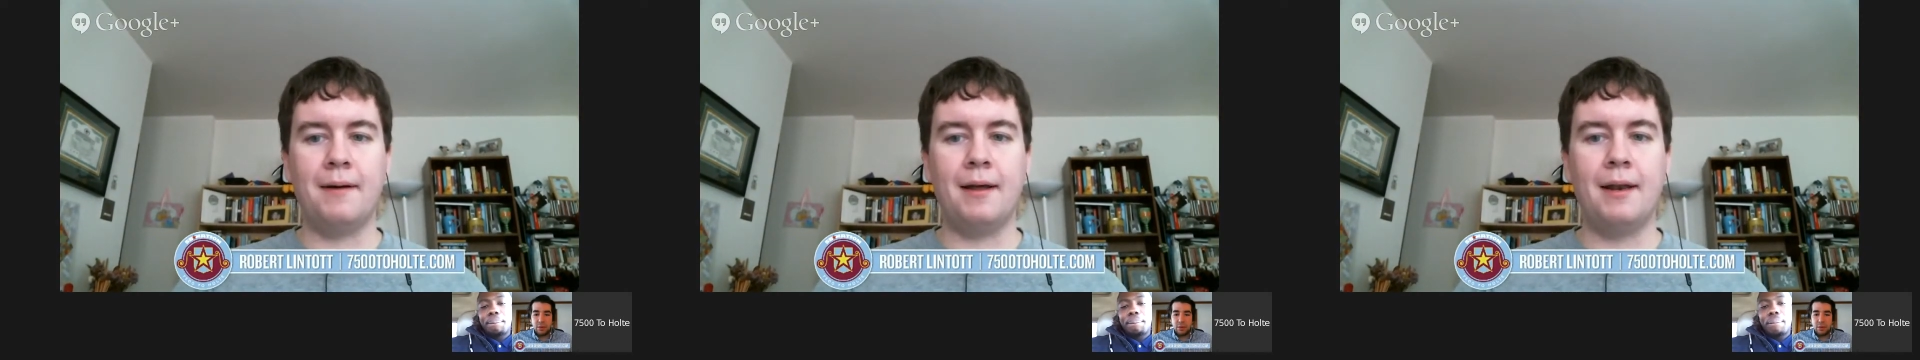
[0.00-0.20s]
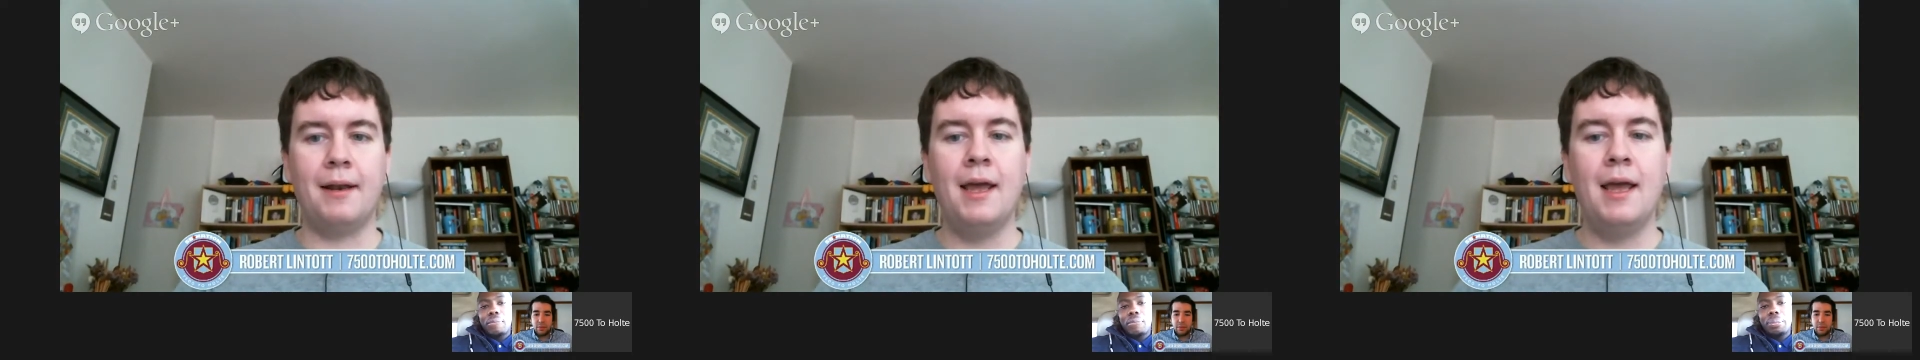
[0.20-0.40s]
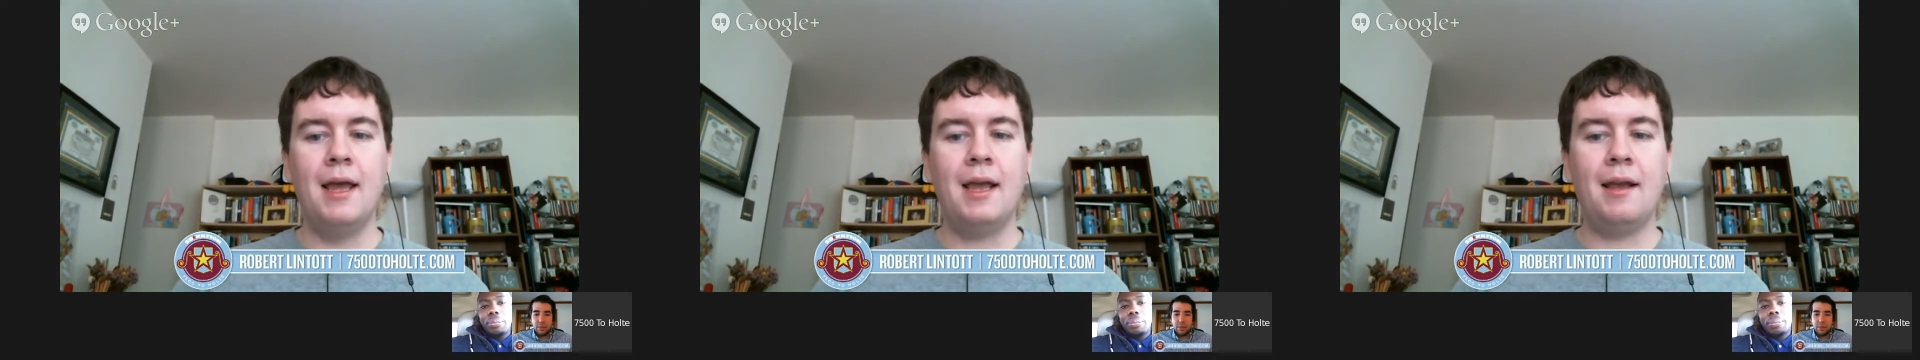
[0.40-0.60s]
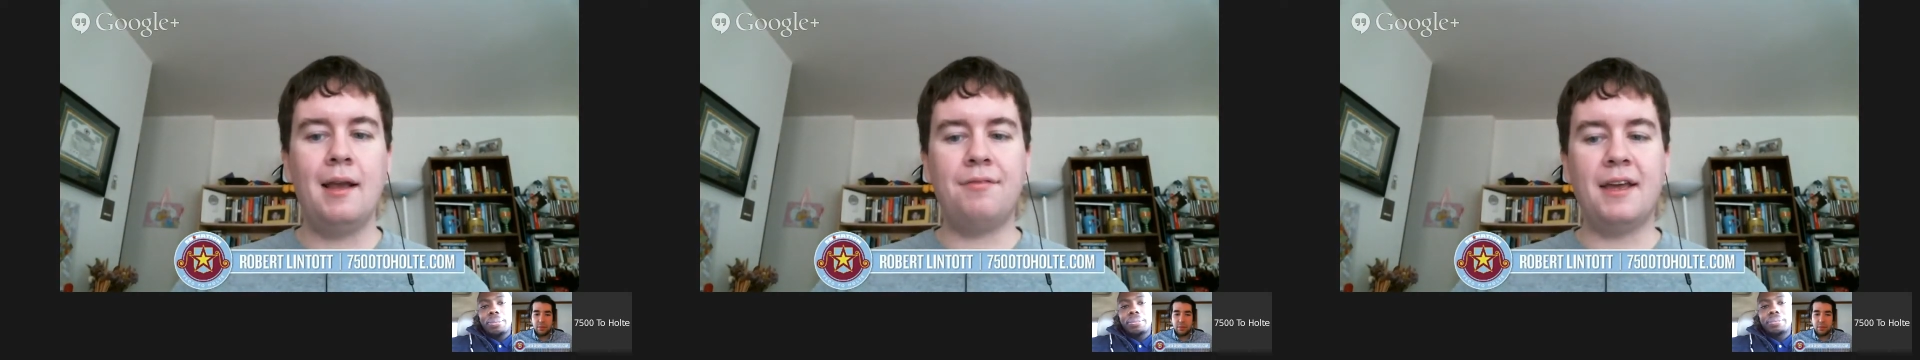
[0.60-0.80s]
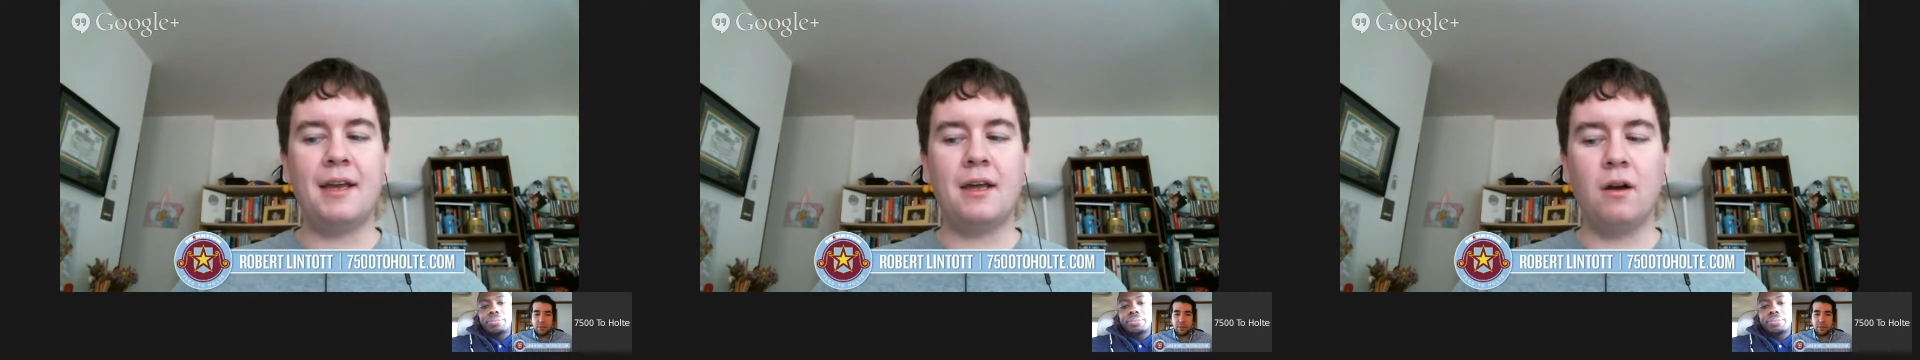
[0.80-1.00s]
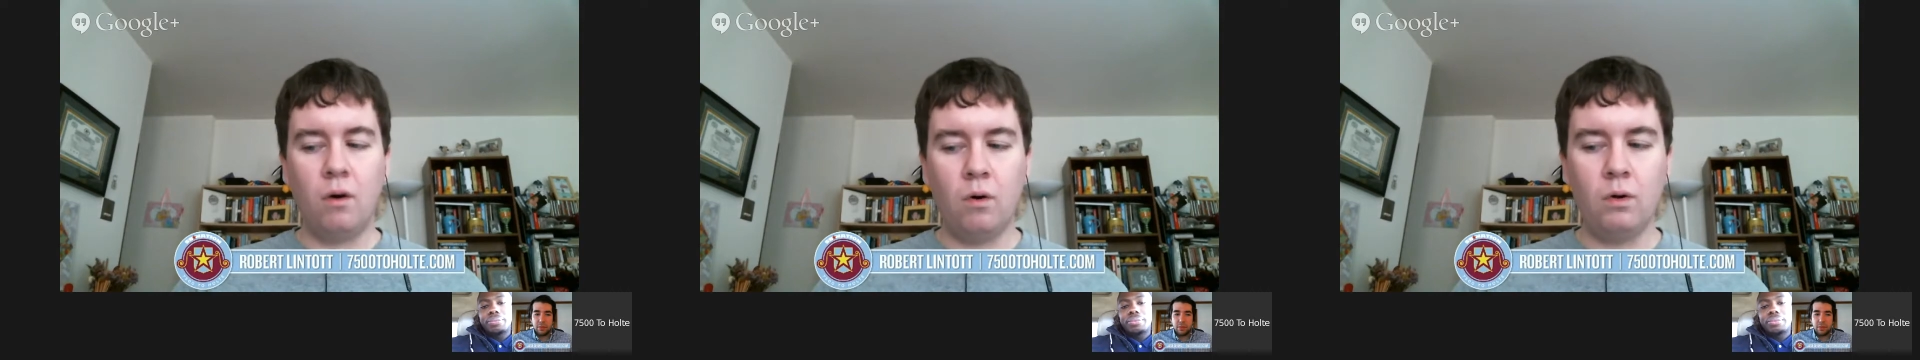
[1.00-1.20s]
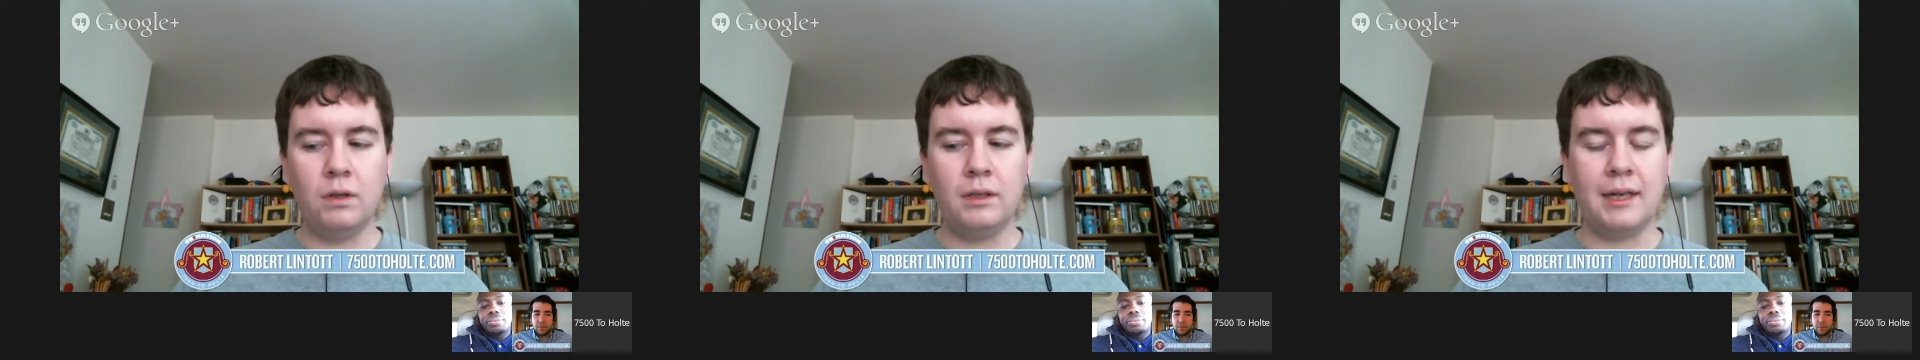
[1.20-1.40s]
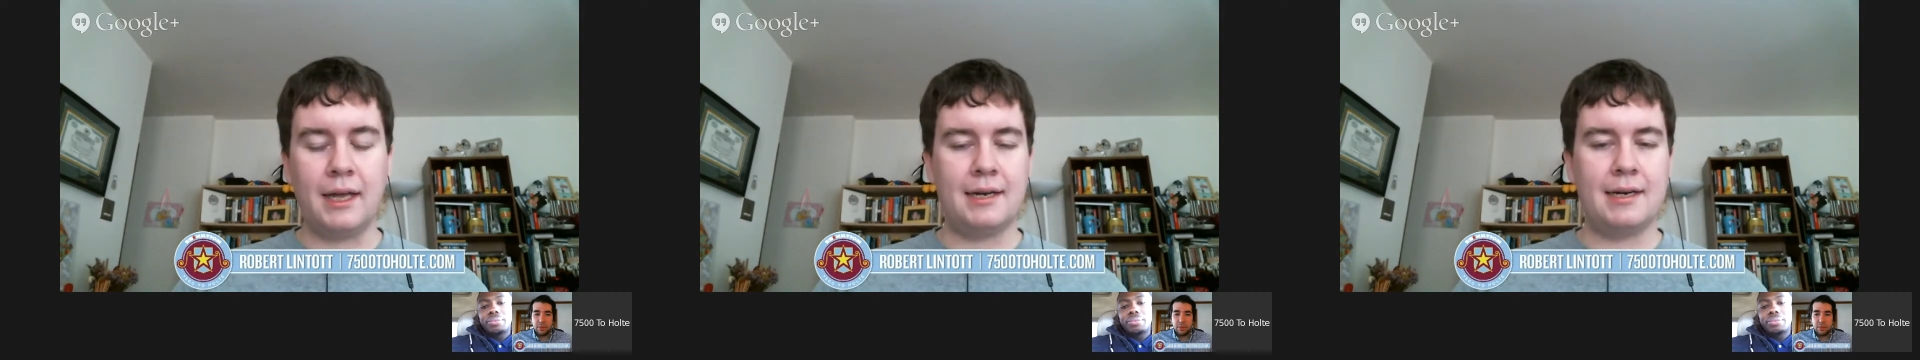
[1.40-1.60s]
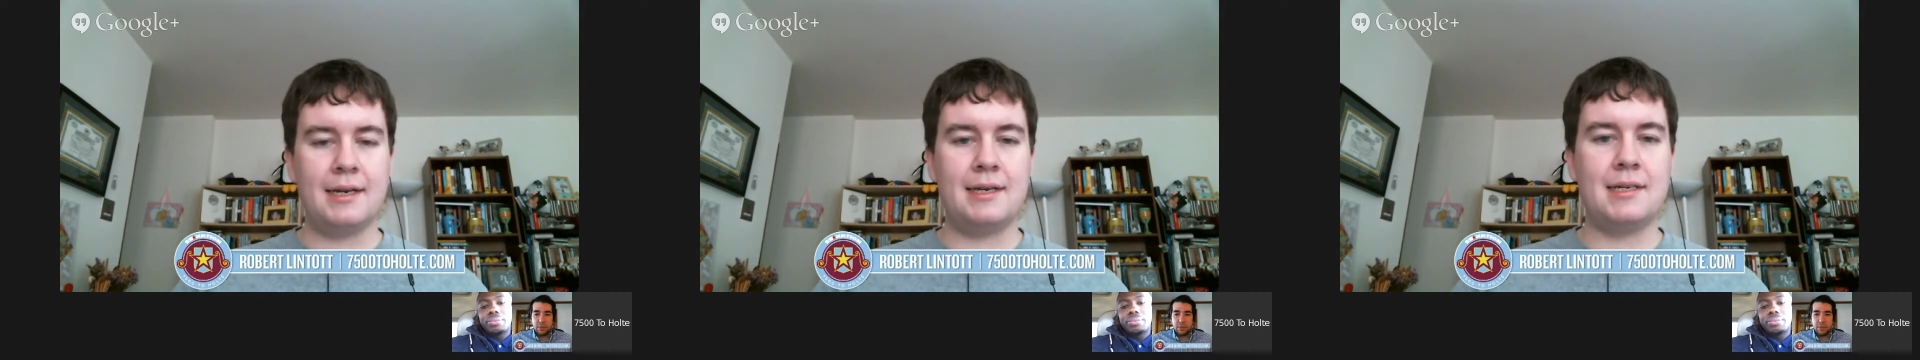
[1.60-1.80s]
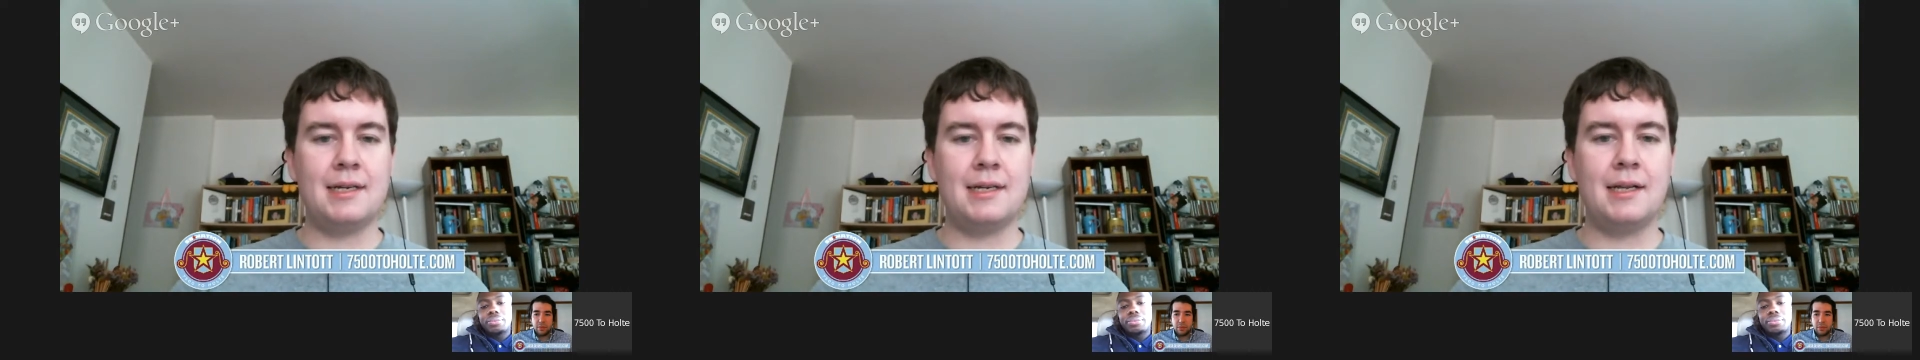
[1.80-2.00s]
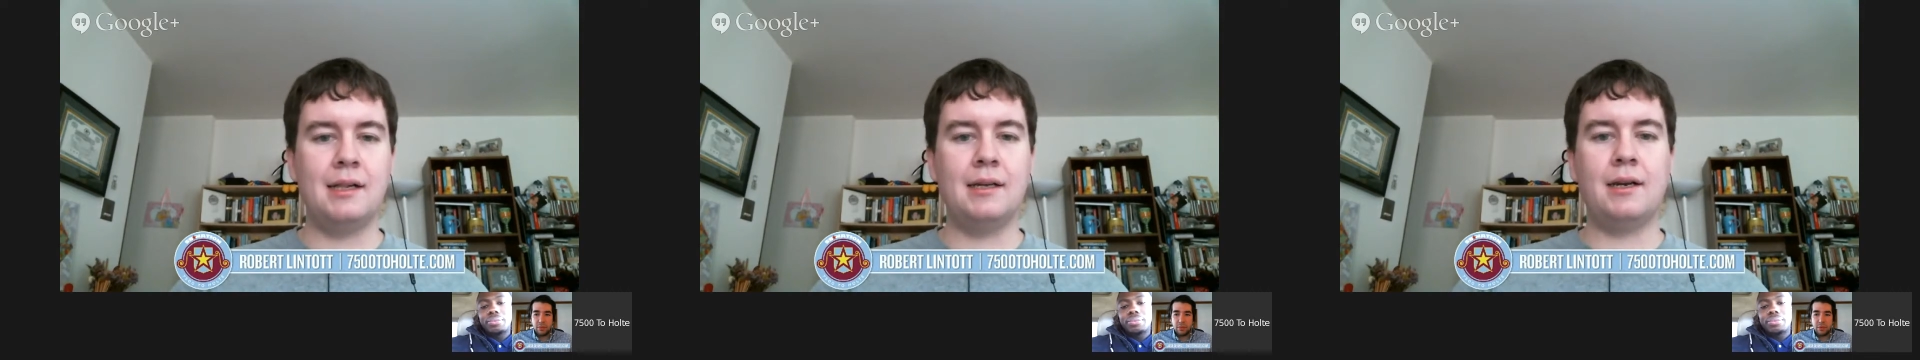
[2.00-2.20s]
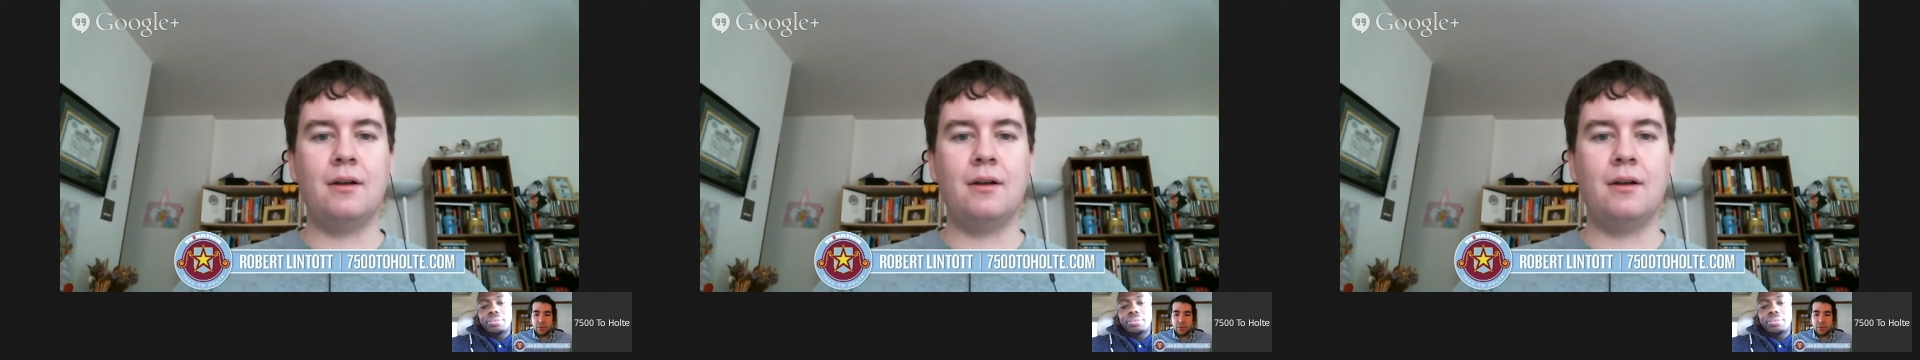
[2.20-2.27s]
but if they can hold it until,